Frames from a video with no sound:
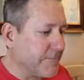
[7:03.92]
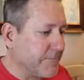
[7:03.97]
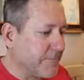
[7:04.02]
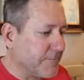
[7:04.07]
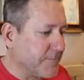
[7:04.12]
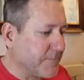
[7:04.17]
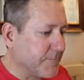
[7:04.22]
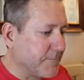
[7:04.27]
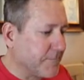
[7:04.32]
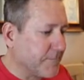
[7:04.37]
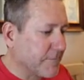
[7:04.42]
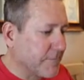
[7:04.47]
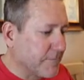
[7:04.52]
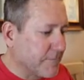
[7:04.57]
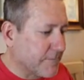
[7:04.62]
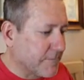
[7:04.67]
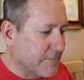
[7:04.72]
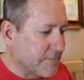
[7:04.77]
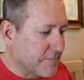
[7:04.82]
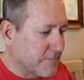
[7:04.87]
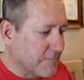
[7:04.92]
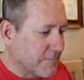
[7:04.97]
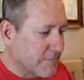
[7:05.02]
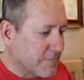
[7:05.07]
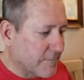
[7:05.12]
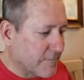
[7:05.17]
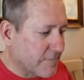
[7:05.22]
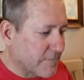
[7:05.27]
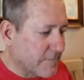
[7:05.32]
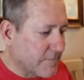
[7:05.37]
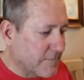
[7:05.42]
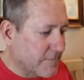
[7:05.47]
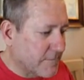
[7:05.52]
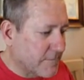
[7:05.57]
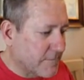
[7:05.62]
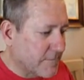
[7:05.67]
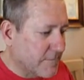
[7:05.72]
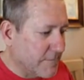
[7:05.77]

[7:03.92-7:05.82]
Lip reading: [no speech]